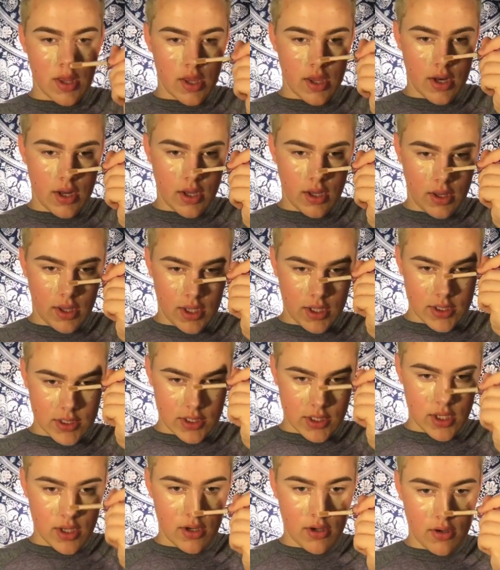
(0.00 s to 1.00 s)
then I like
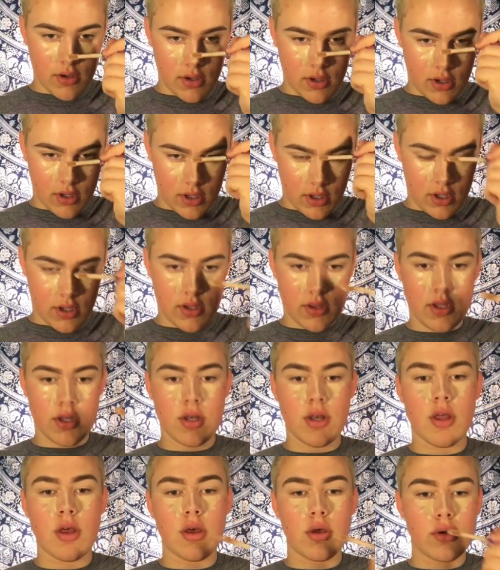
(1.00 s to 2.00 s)
to go on the
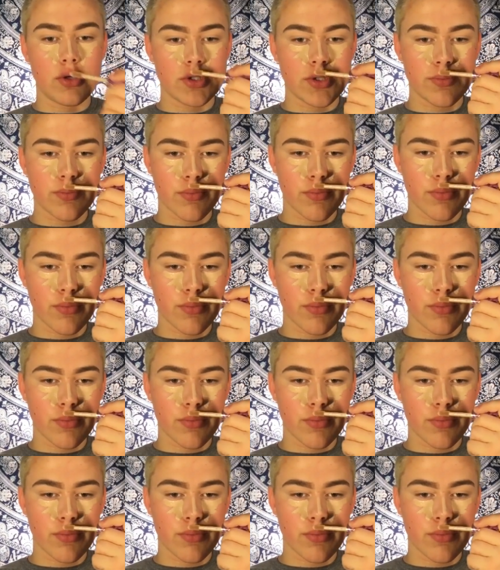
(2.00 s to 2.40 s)
nose,